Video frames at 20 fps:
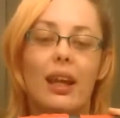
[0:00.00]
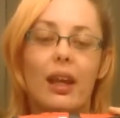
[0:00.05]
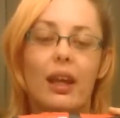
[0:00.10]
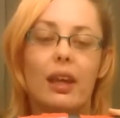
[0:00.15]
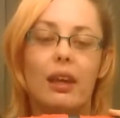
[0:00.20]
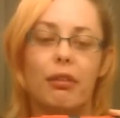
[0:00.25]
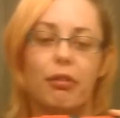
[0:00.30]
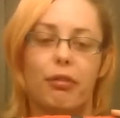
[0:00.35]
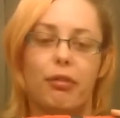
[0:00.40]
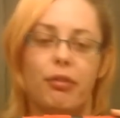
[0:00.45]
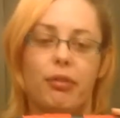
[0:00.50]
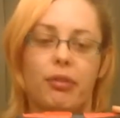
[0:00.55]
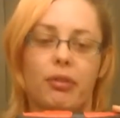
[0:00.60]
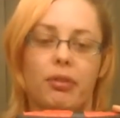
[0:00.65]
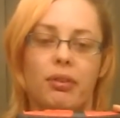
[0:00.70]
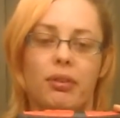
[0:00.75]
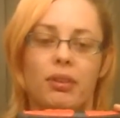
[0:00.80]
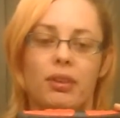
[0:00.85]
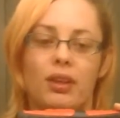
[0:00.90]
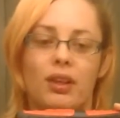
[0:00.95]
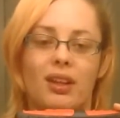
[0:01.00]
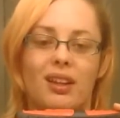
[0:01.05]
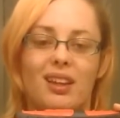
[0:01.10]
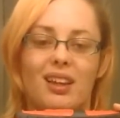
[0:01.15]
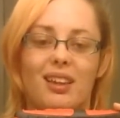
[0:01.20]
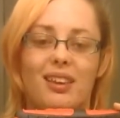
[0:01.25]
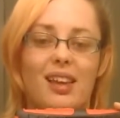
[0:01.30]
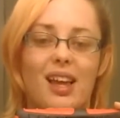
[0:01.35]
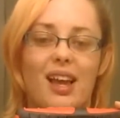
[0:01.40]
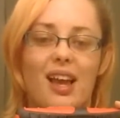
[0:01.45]
if
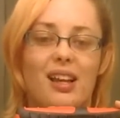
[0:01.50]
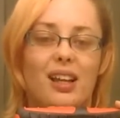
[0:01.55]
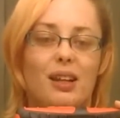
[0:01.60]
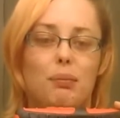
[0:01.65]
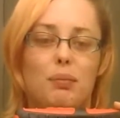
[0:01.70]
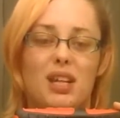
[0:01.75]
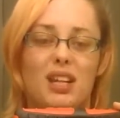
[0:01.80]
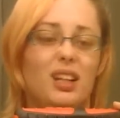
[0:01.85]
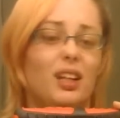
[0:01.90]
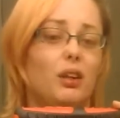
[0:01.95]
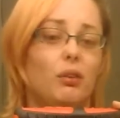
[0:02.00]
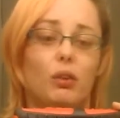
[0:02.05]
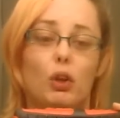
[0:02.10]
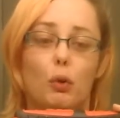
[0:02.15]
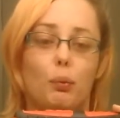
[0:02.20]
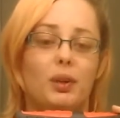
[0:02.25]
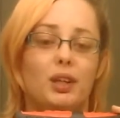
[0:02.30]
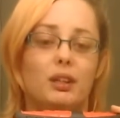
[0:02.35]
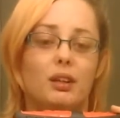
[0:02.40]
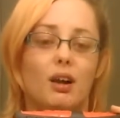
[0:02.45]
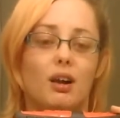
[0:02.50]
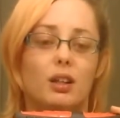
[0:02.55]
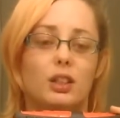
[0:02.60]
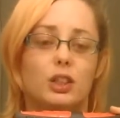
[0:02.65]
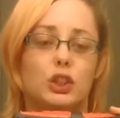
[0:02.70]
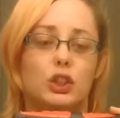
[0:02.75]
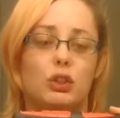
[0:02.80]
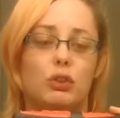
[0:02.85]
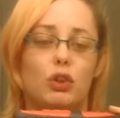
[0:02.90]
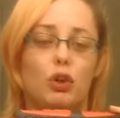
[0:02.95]
they end up meeting you. Nobody
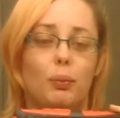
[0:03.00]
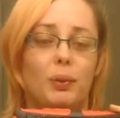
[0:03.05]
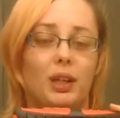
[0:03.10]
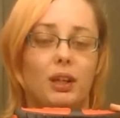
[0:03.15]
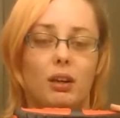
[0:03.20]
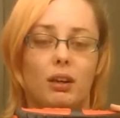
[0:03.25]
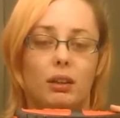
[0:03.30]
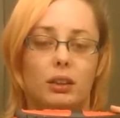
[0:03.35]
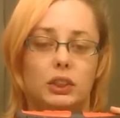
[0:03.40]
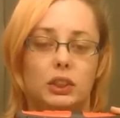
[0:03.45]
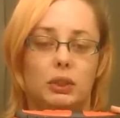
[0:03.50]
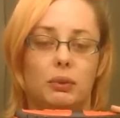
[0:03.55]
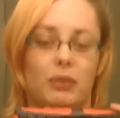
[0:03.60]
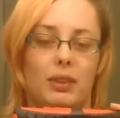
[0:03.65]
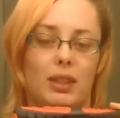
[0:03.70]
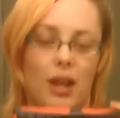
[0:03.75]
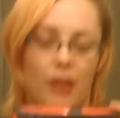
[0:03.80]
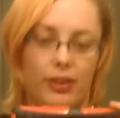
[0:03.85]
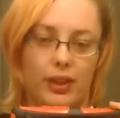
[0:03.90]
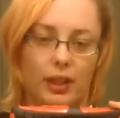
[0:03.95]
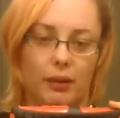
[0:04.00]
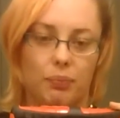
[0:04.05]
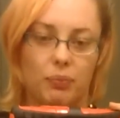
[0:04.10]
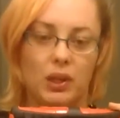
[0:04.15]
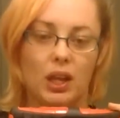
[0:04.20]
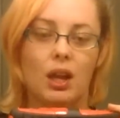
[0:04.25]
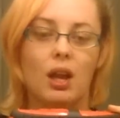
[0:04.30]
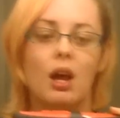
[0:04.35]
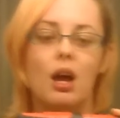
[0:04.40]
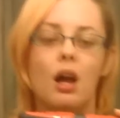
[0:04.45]
talks to you. Nobody calls you. Nothing.
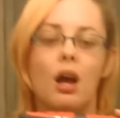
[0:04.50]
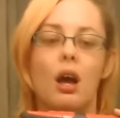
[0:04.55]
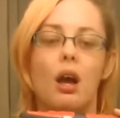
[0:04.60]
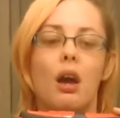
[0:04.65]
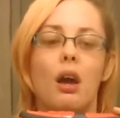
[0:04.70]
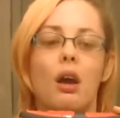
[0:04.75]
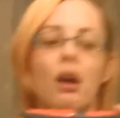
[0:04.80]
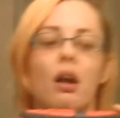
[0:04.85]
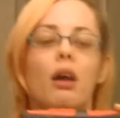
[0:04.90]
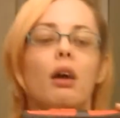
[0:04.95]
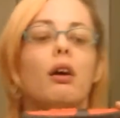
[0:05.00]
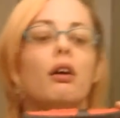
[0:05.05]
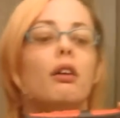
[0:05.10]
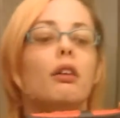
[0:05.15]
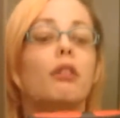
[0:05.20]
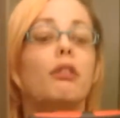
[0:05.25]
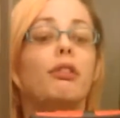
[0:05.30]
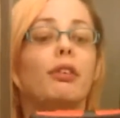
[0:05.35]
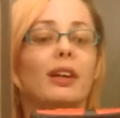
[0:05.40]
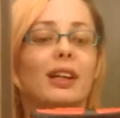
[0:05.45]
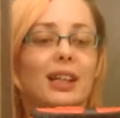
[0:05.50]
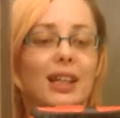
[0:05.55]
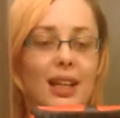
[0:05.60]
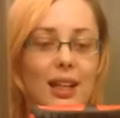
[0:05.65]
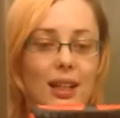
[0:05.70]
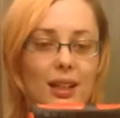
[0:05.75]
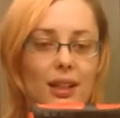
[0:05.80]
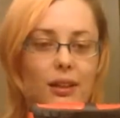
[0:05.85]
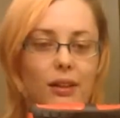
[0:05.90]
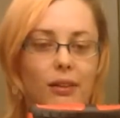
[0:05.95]
For
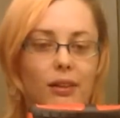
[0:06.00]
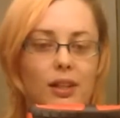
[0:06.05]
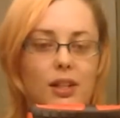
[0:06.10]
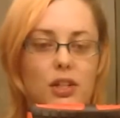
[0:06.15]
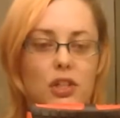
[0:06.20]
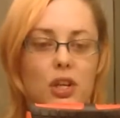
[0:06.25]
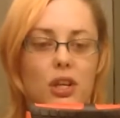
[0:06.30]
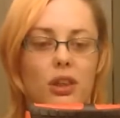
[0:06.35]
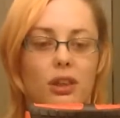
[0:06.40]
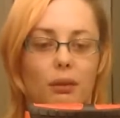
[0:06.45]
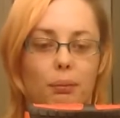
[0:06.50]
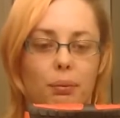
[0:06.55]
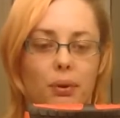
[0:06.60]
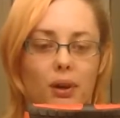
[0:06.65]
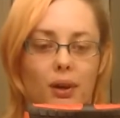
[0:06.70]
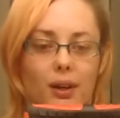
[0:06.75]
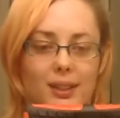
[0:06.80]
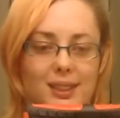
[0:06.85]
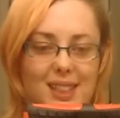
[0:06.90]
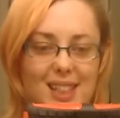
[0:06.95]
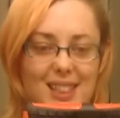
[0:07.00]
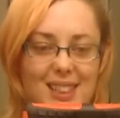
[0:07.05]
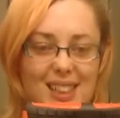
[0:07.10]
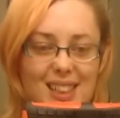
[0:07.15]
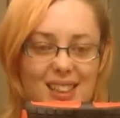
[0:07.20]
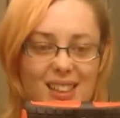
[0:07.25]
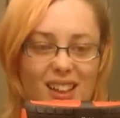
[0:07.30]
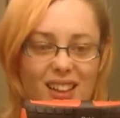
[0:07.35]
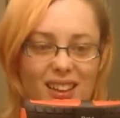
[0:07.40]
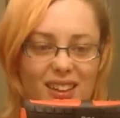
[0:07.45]
kidney donation, the process
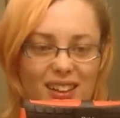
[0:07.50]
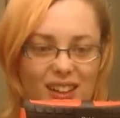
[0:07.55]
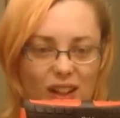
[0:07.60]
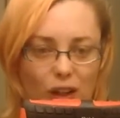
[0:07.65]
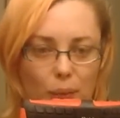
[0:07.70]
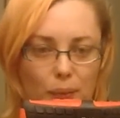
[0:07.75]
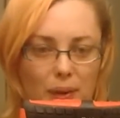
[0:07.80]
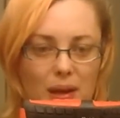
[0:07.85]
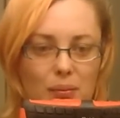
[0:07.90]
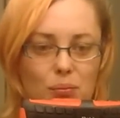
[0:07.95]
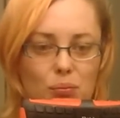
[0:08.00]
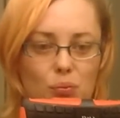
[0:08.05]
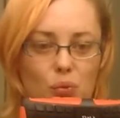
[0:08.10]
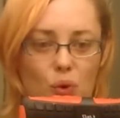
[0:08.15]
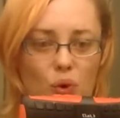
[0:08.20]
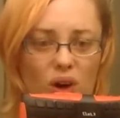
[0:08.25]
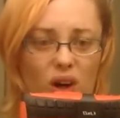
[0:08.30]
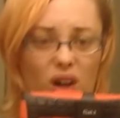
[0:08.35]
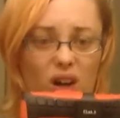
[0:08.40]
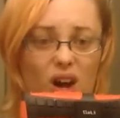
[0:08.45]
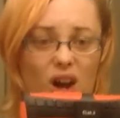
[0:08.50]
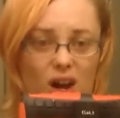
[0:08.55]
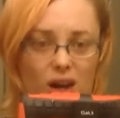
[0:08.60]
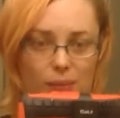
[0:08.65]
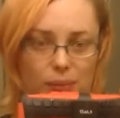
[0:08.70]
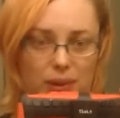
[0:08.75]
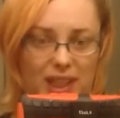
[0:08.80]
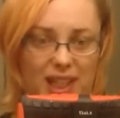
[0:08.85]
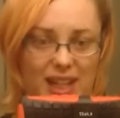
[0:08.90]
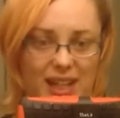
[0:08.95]
is a little bit more
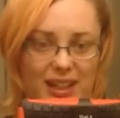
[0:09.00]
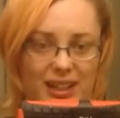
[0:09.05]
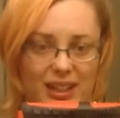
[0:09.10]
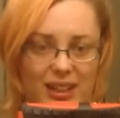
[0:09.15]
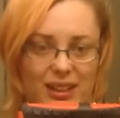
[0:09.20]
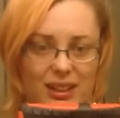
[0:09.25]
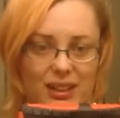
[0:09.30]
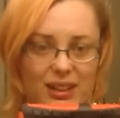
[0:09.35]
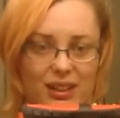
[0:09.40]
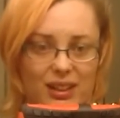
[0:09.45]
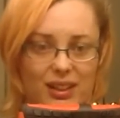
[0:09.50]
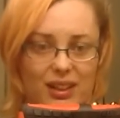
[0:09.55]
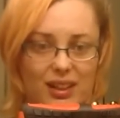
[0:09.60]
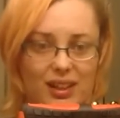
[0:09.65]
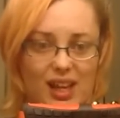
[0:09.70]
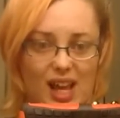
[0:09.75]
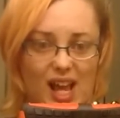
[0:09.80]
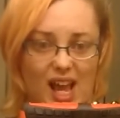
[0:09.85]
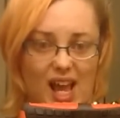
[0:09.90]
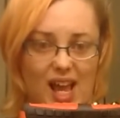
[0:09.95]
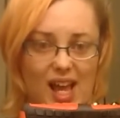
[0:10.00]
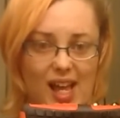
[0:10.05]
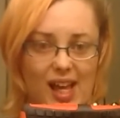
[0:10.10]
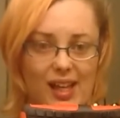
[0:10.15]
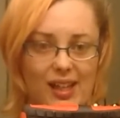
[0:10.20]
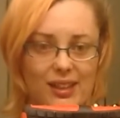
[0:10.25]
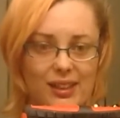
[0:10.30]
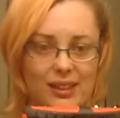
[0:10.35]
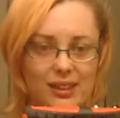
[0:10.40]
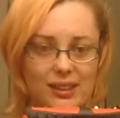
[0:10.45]
complicated.
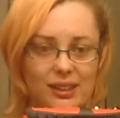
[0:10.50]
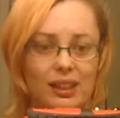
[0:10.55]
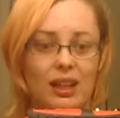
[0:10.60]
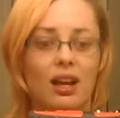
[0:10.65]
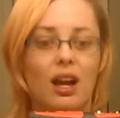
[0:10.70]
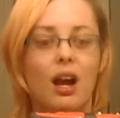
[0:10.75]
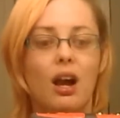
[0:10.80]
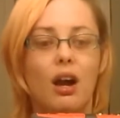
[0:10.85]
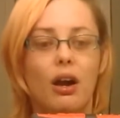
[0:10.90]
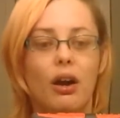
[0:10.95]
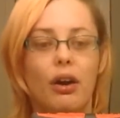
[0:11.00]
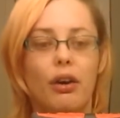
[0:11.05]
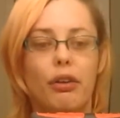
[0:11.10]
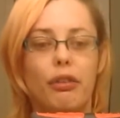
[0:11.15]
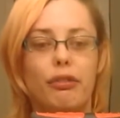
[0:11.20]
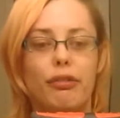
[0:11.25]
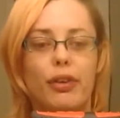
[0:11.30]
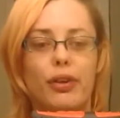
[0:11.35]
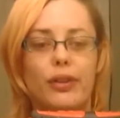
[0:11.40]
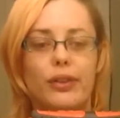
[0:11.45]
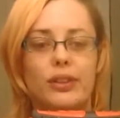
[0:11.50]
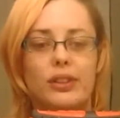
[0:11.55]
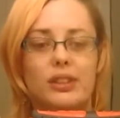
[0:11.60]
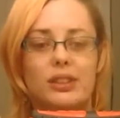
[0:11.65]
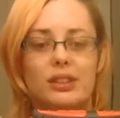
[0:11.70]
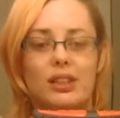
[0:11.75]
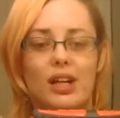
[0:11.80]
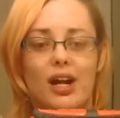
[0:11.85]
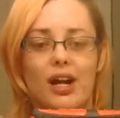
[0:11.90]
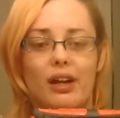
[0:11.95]
And
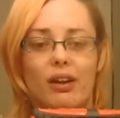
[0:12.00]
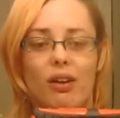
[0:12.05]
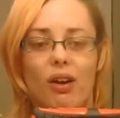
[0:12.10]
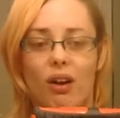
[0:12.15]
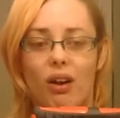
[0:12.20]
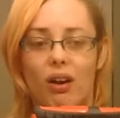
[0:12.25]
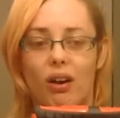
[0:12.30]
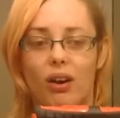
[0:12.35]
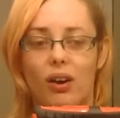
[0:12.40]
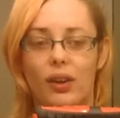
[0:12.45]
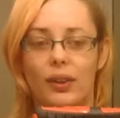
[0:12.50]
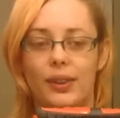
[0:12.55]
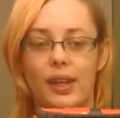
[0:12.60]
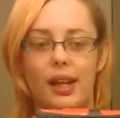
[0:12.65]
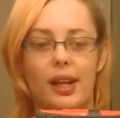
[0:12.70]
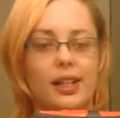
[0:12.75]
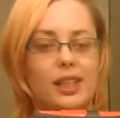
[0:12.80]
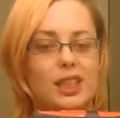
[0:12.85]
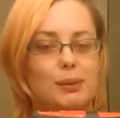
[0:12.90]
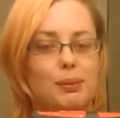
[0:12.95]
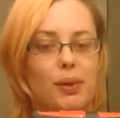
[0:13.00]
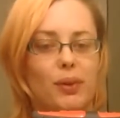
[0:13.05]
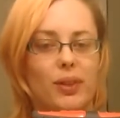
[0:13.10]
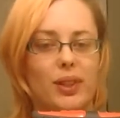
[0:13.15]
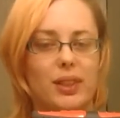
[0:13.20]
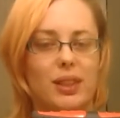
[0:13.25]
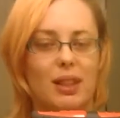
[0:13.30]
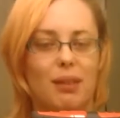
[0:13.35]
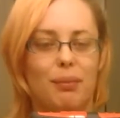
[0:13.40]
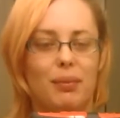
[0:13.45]
first, I called and I spoke
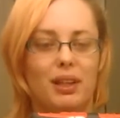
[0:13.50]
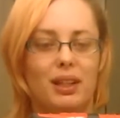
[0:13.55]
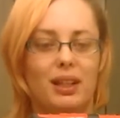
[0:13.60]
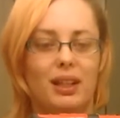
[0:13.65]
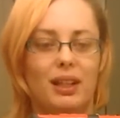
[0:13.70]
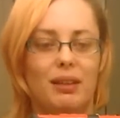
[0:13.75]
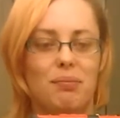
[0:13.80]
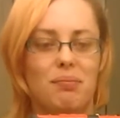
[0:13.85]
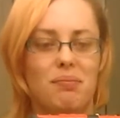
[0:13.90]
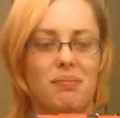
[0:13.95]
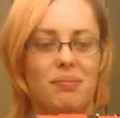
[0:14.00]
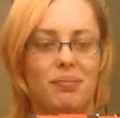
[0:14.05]
to somebody,